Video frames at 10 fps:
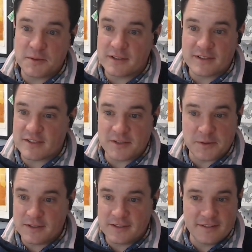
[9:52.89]

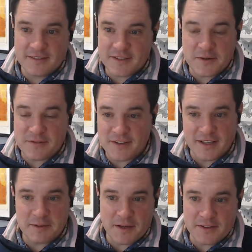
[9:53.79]
it. Don't even
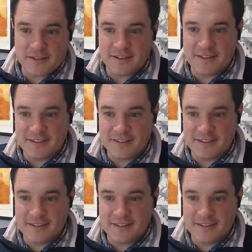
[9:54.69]
think about it.